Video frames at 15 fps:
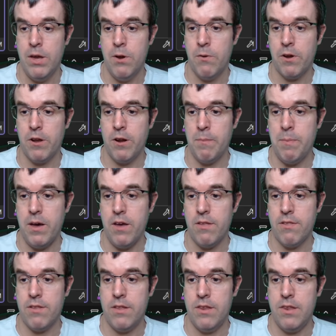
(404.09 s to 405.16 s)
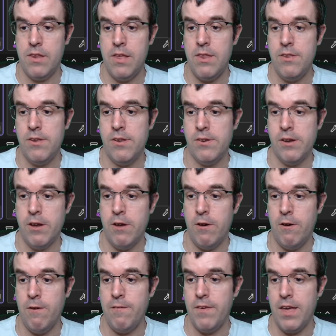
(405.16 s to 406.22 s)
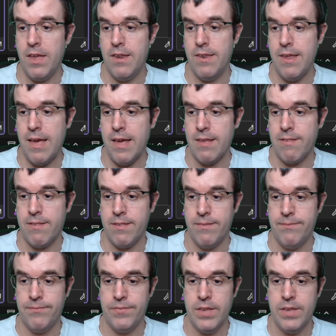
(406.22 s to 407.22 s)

We're going to pass in an integer of index.